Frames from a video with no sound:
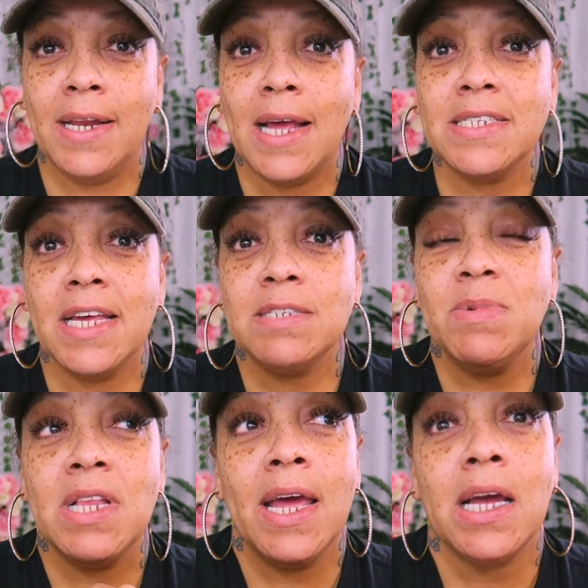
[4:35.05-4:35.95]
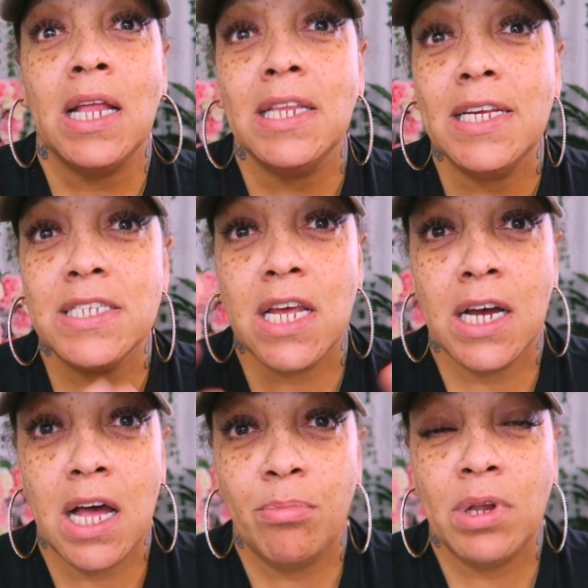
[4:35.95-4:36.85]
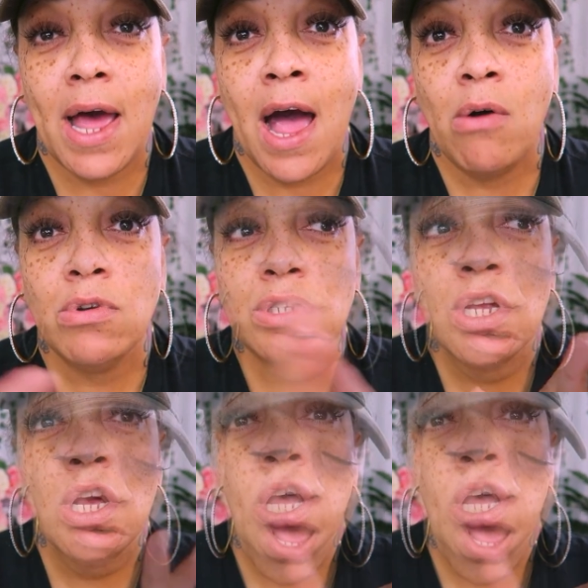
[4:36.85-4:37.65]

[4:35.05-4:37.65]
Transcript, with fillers: And that takes me like at least a couple of hours.